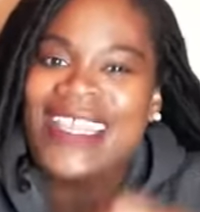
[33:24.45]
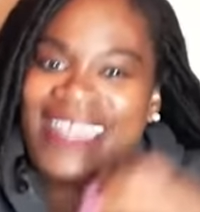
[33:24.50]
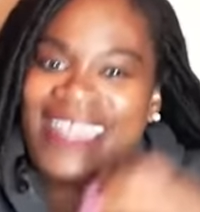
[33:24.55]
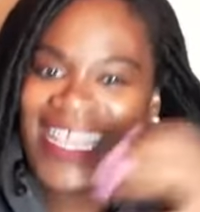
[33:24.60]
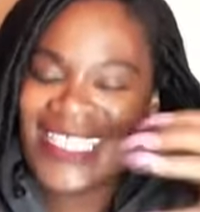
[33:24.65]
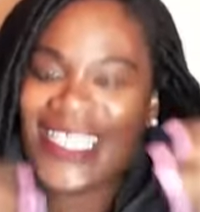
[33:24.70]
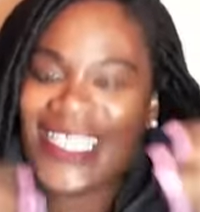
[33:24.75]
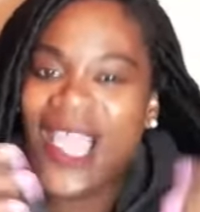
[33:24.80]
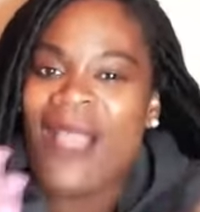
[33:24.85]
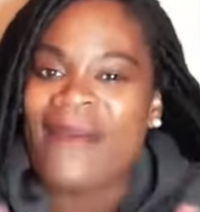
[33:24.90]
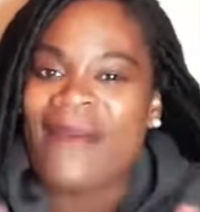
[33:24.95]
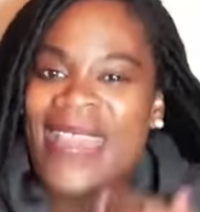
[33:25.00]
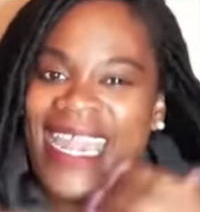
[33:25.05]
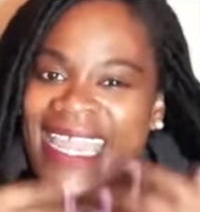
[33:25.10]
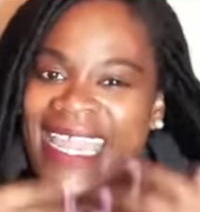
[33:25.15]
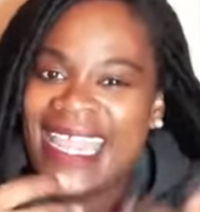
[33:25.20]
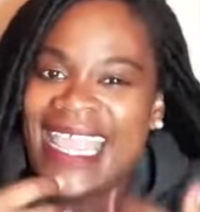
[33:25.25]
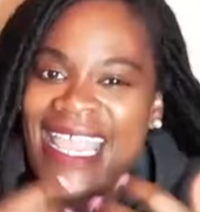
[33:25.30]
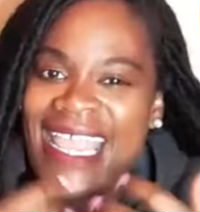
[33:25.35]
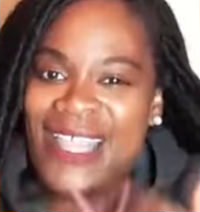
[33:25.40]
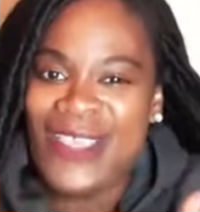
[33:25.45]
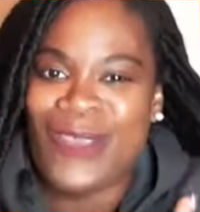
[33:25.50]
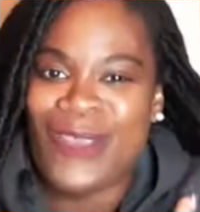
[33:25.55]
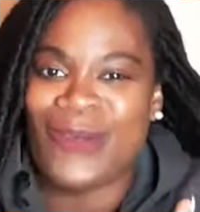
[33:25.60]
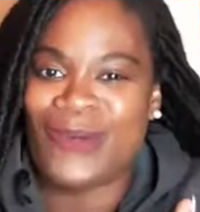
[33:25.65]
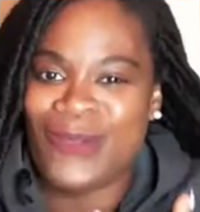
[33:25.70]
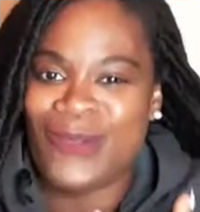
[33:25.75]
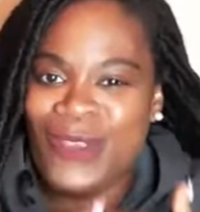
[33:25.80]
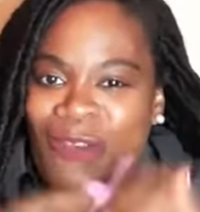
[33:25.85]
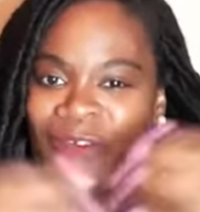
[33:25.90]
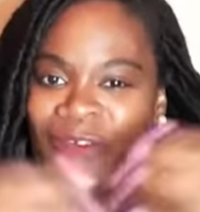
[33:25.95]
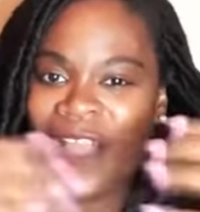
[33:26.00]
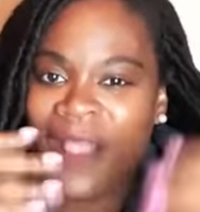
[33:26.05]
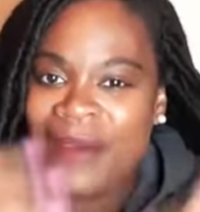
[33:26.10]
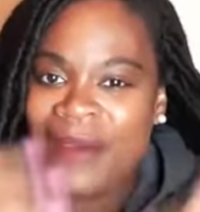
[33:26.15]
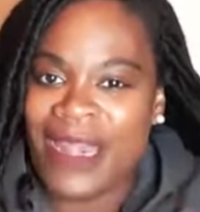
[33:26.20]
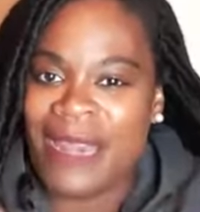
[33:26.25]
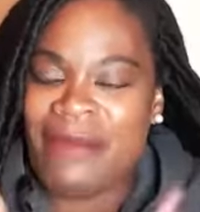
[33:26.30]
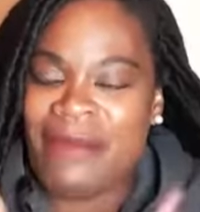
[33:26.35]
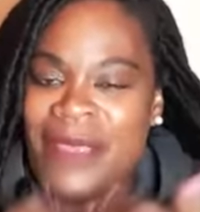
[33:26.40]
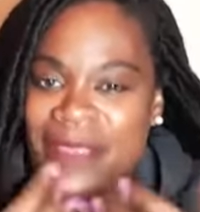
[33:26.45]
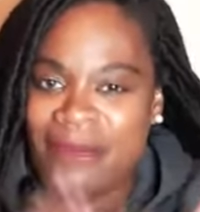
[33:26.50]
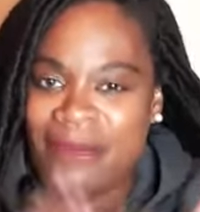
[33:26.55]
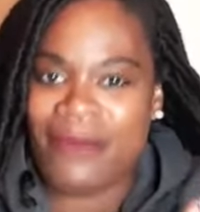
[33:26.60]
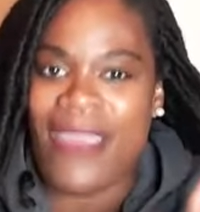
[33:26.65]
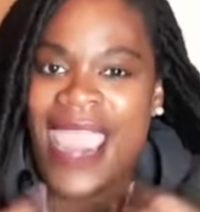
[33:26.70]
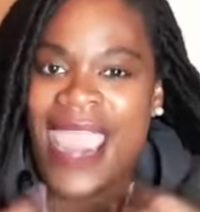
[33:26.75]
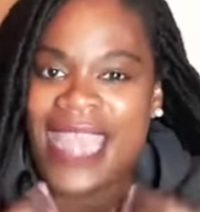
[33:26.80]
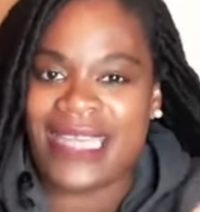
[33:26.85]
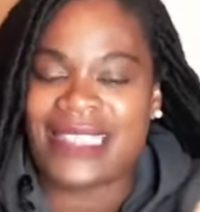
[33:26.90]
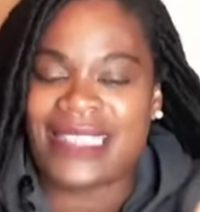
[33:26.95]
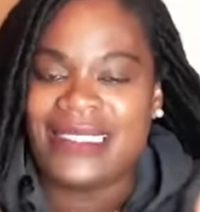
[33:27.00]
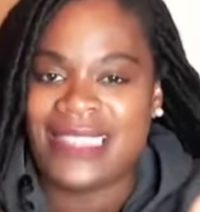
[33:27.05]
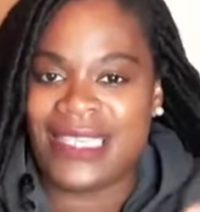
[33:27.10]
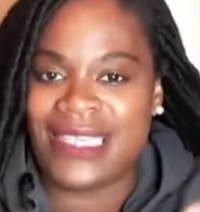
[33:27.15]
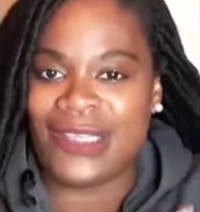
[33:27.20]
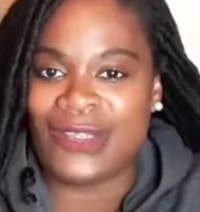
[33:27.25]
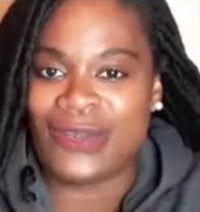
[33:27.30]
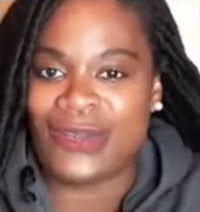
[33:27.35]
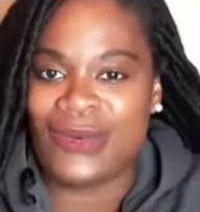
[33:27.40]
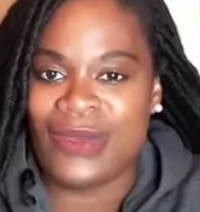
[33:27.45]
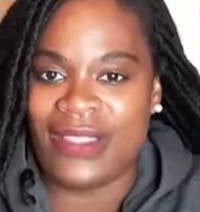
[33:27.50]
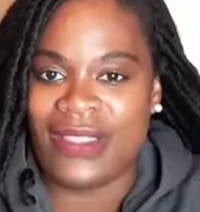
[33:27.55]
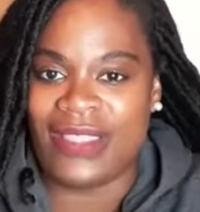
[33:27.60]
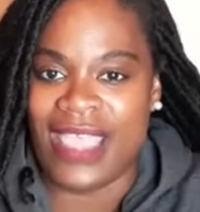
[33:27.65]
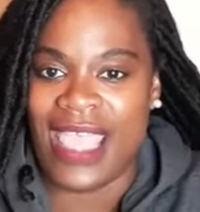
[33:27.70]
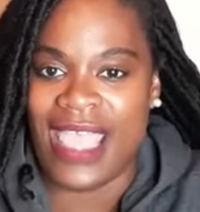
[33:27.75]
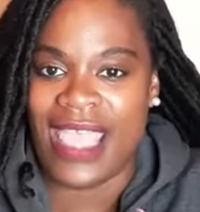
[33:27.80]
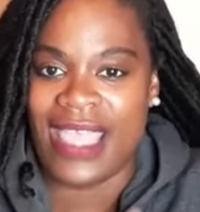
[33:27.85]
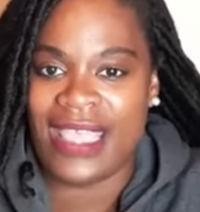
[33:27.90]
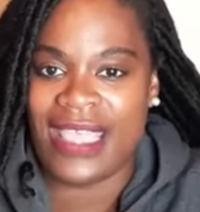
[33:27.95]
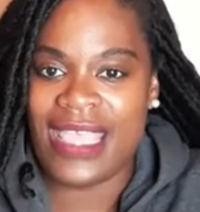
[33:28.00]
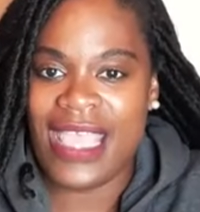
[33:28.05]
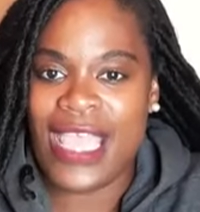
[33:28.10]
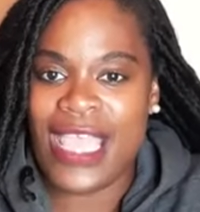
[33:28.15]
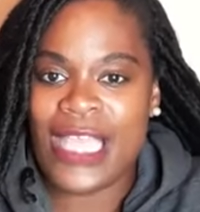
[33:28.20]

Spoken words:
that's already in you. You've already been practicing doing that.